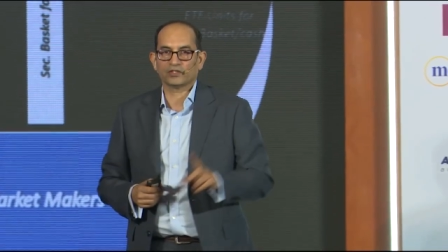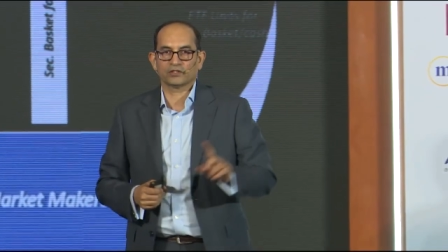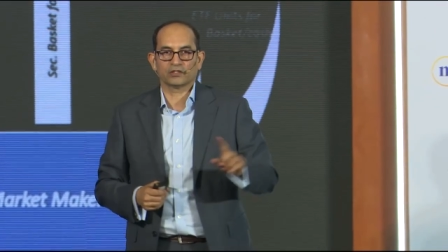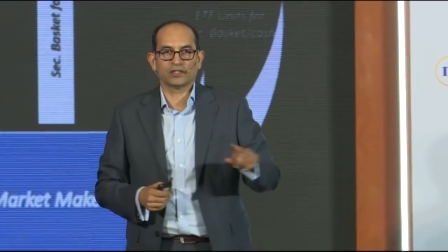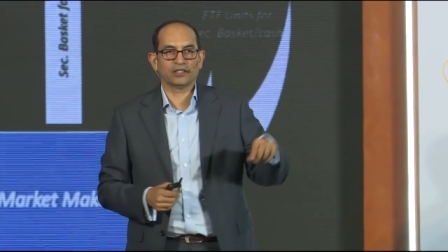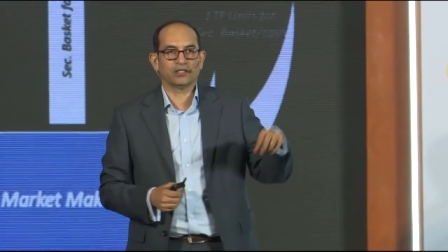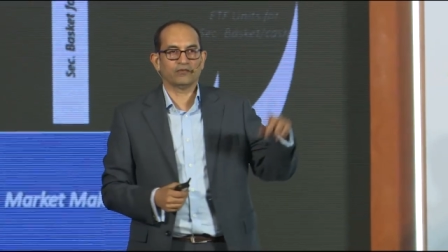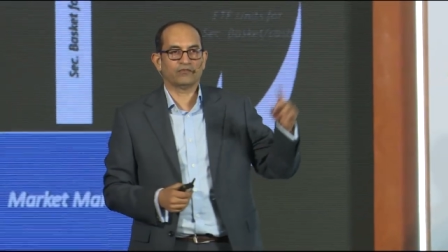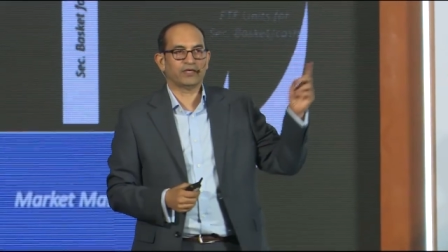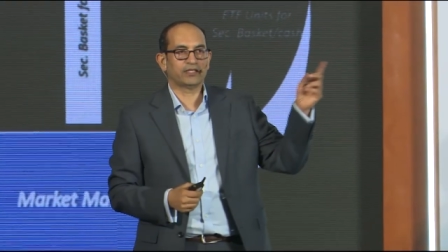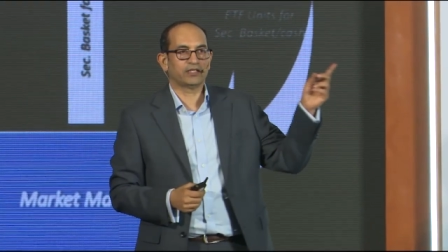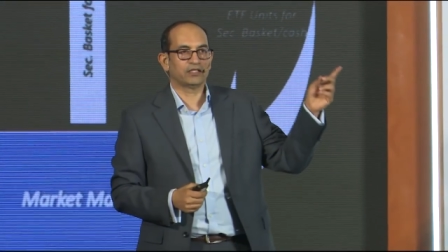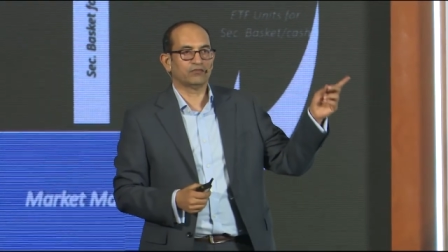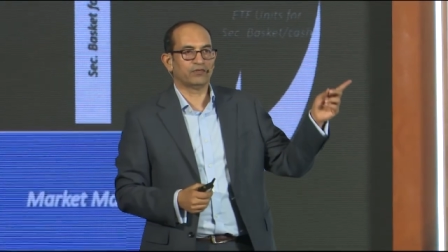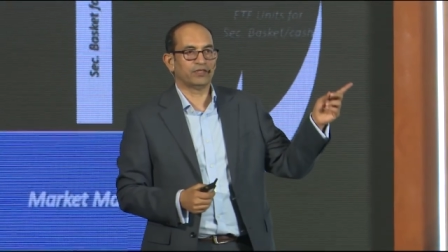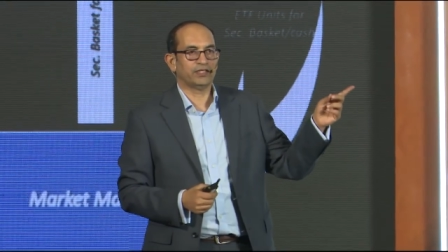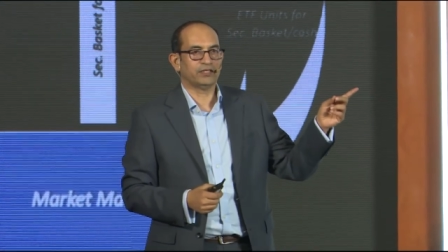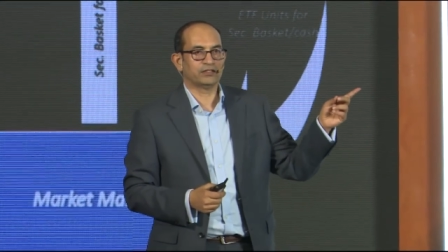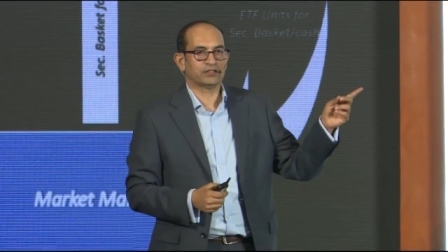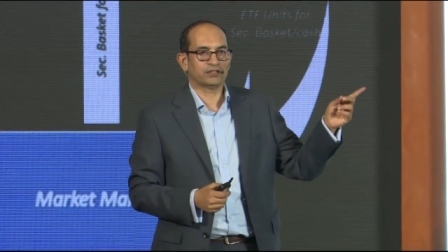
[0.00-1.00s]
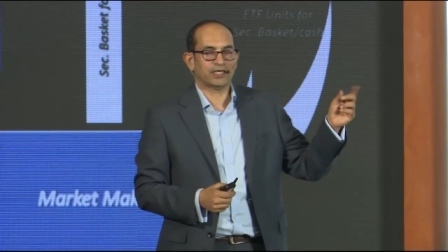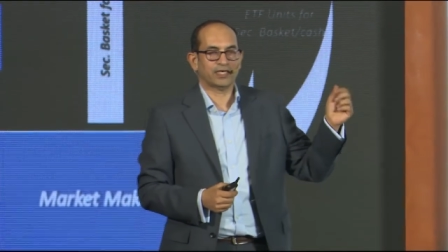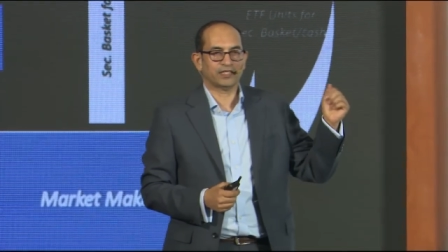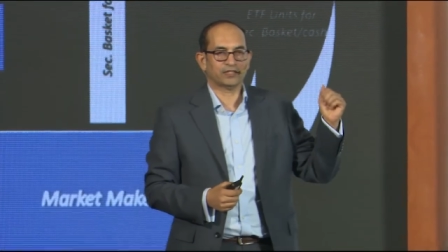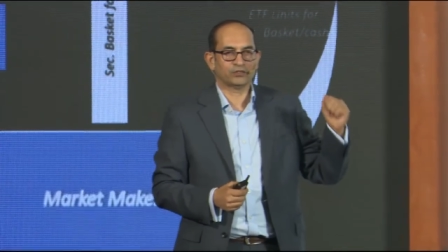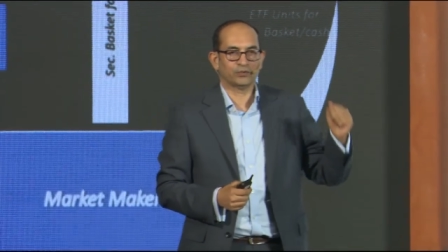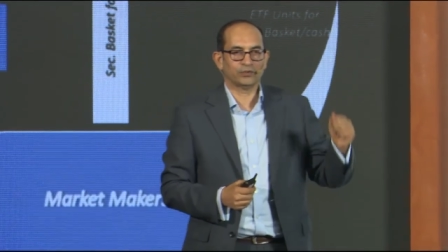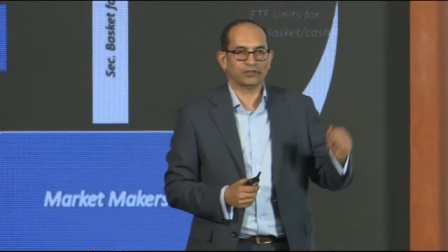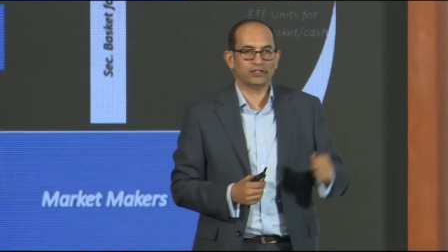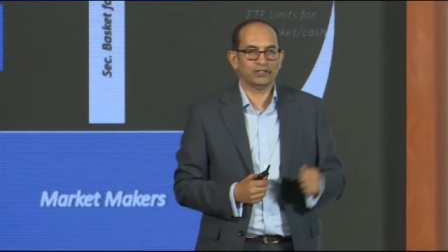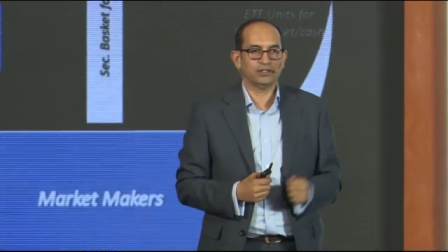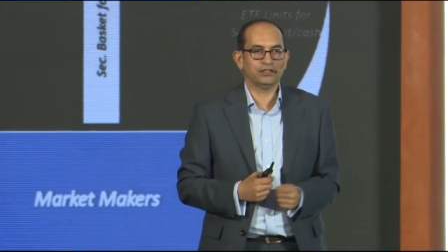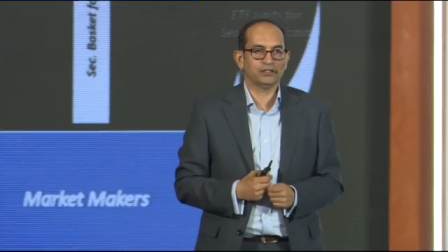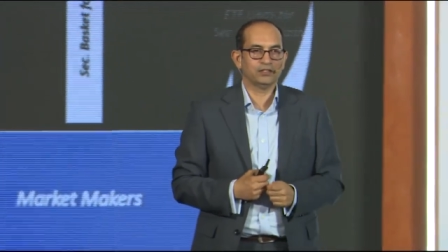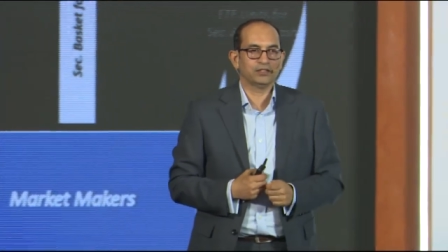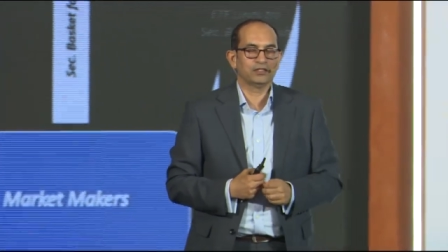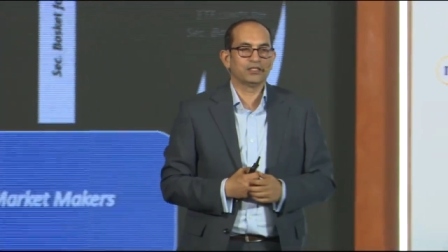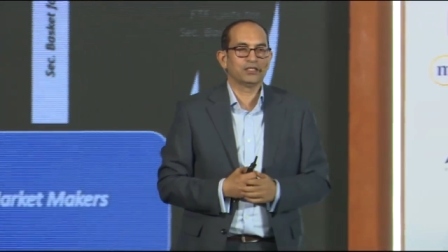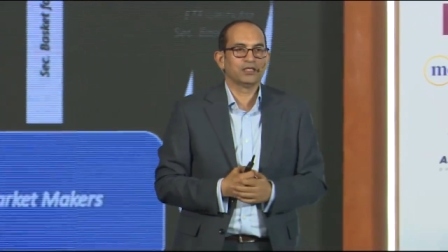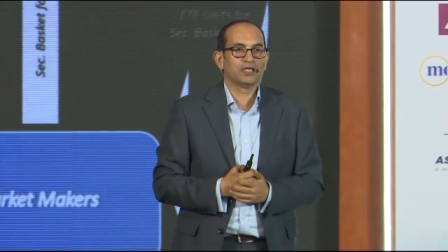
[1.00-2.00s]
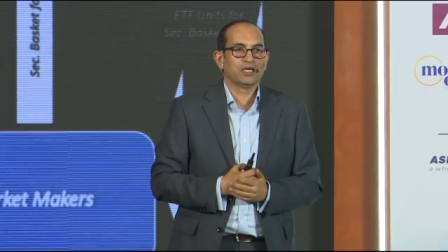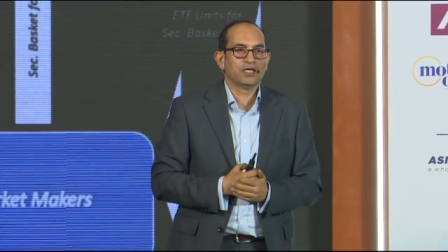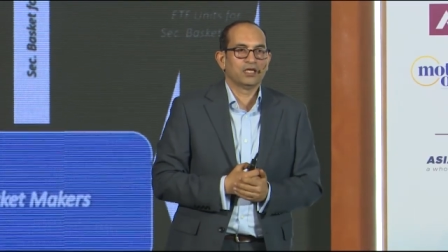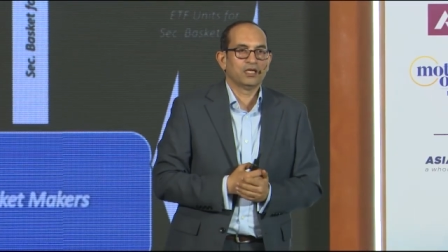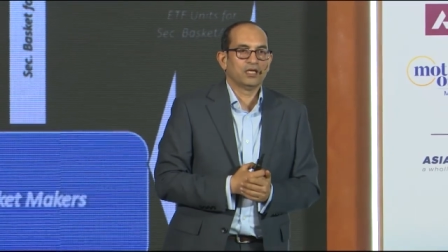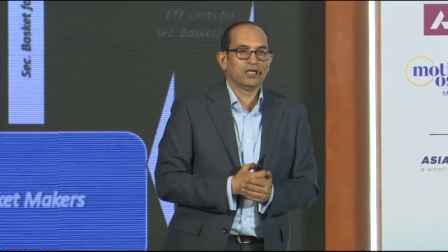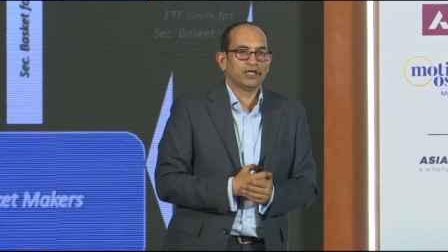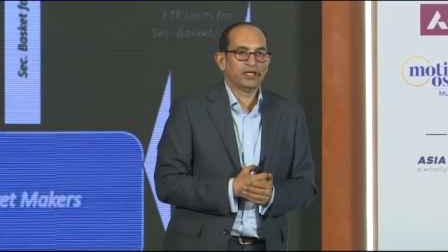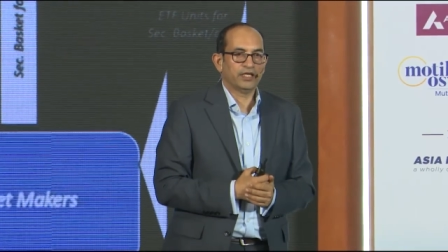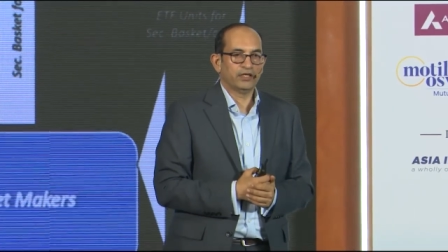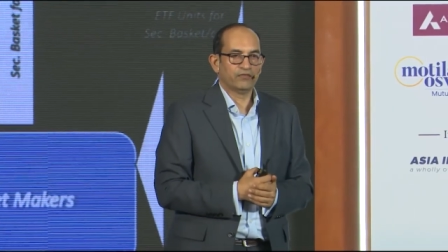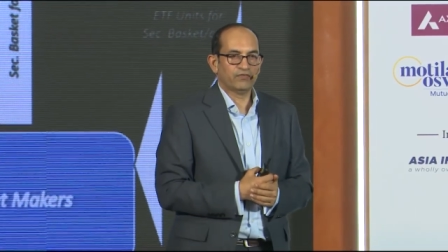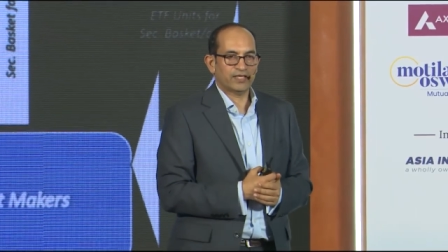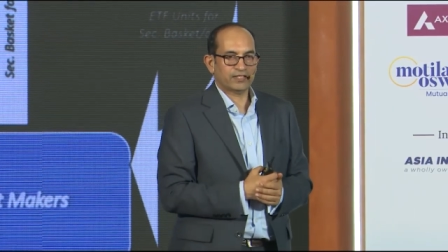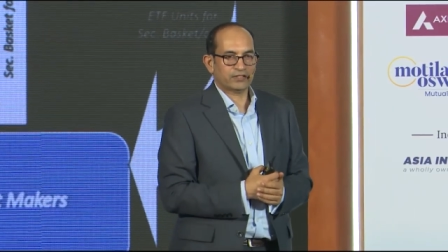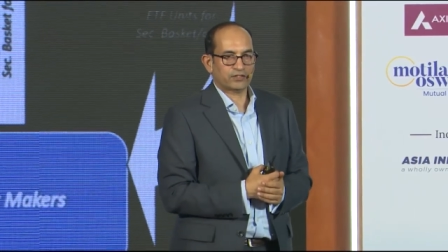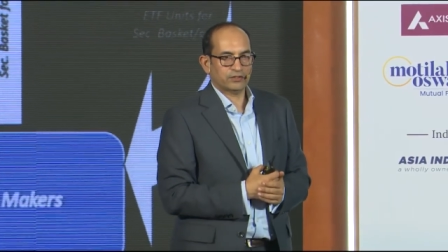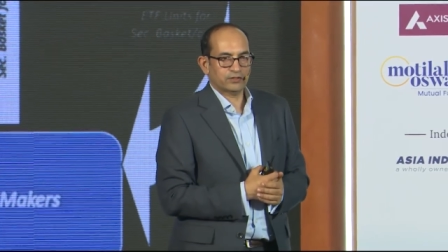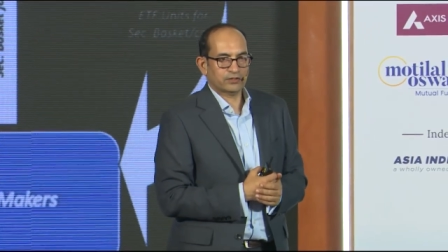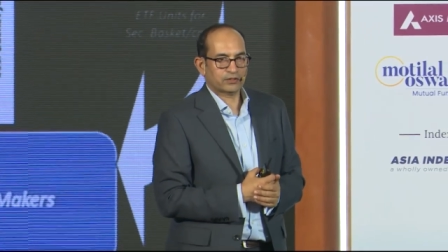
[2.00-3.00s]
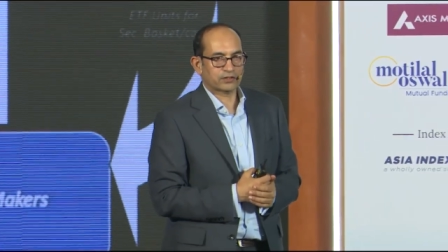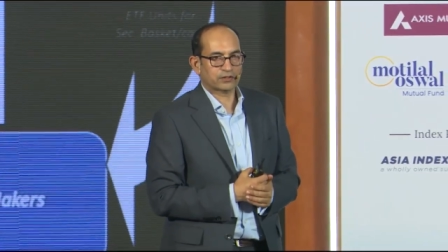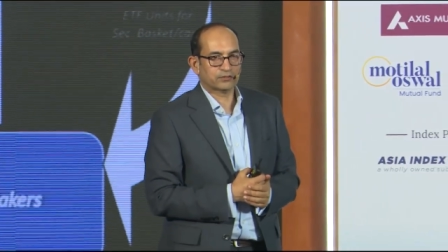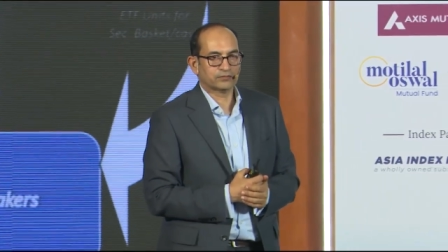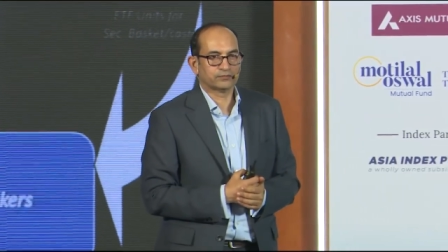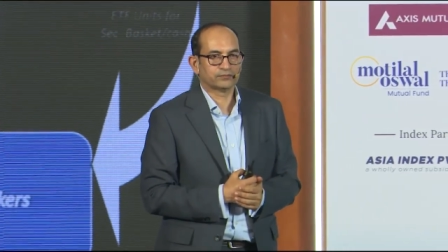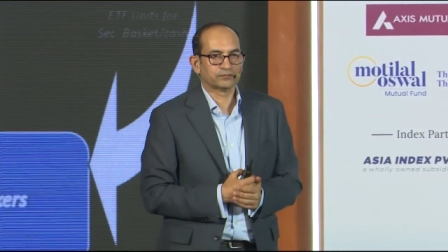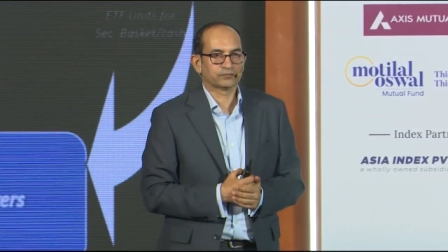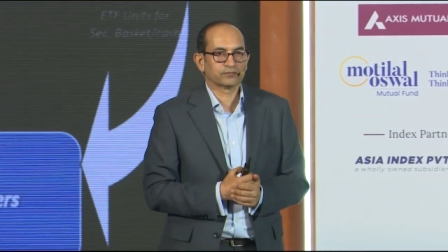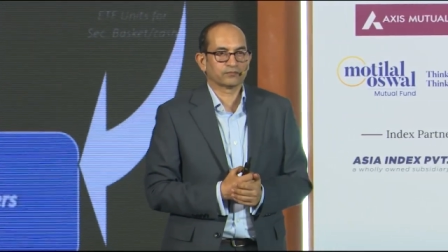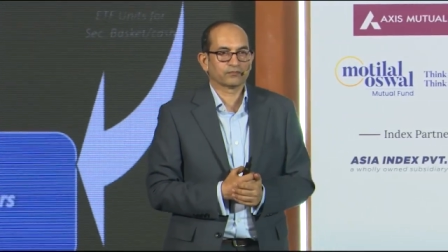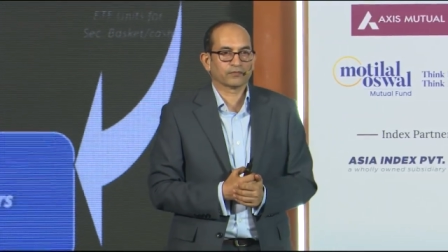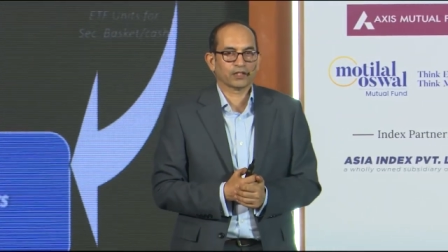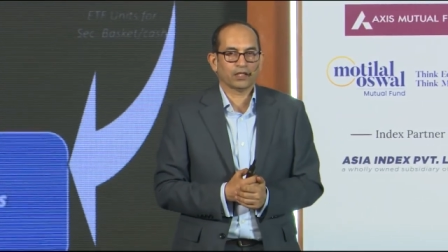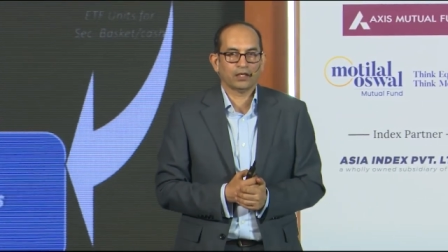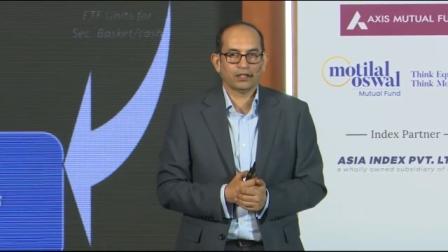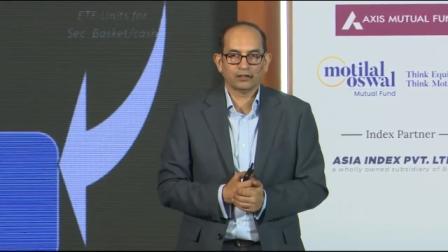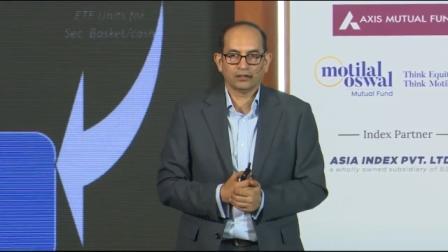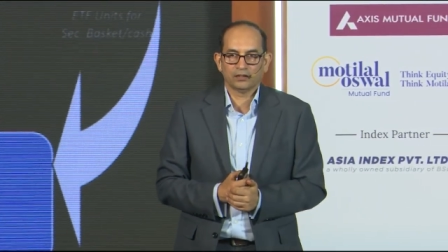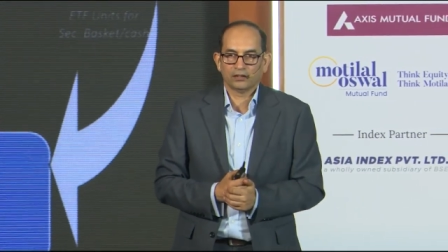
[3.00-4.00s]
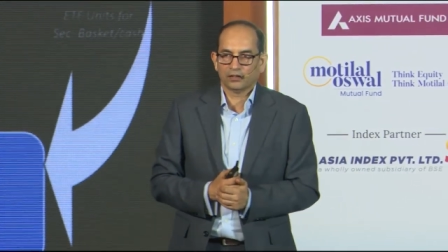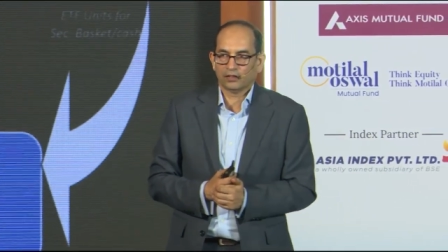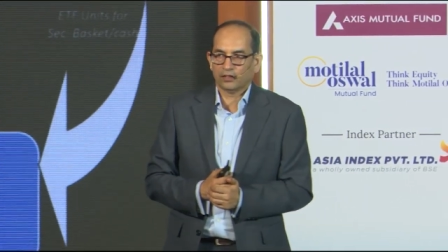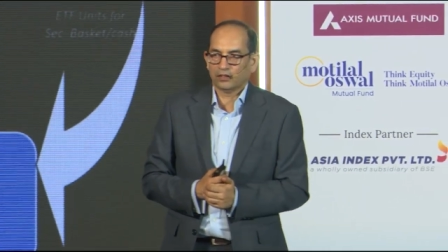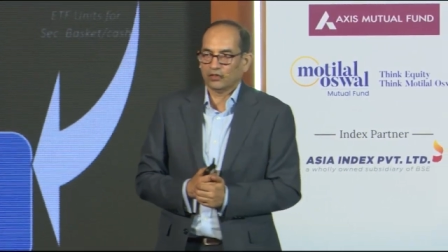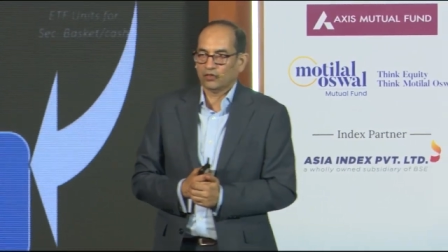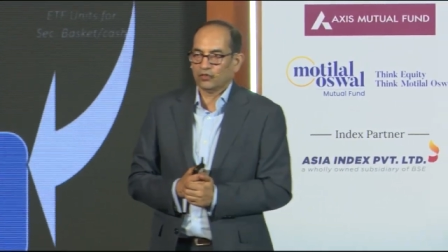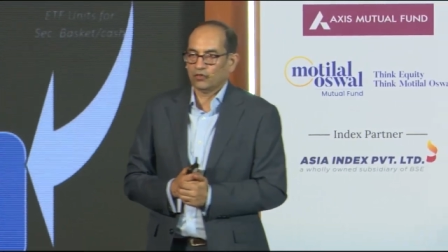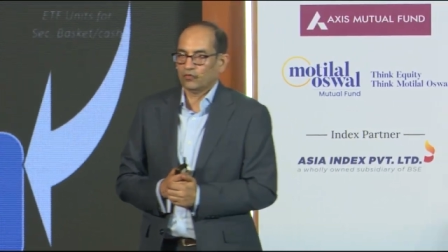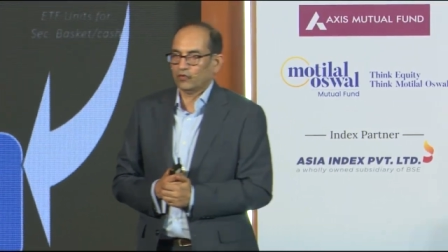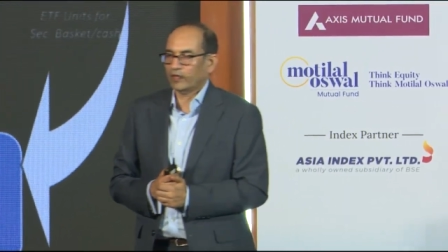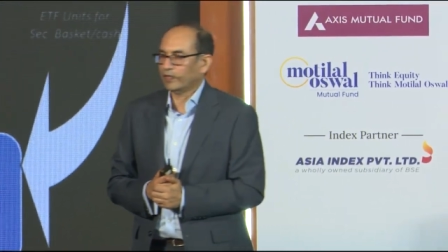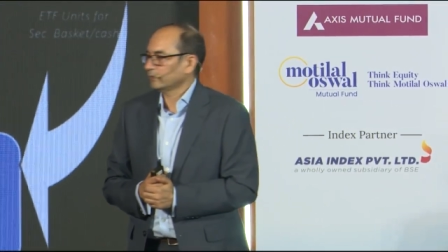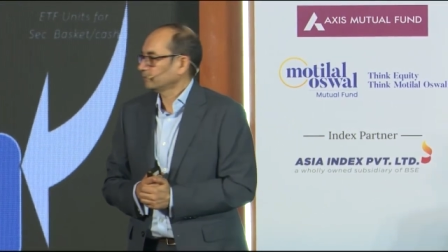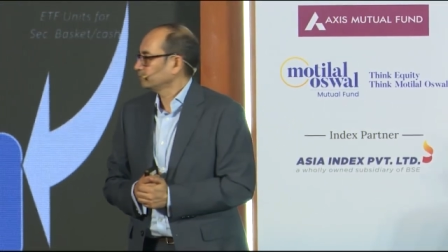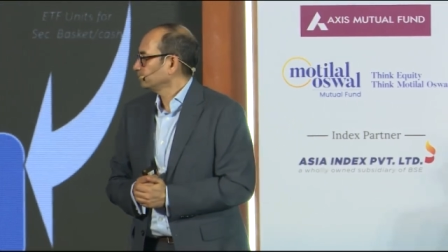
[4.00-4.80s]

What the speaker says: then effectively interacts with the investors. Right?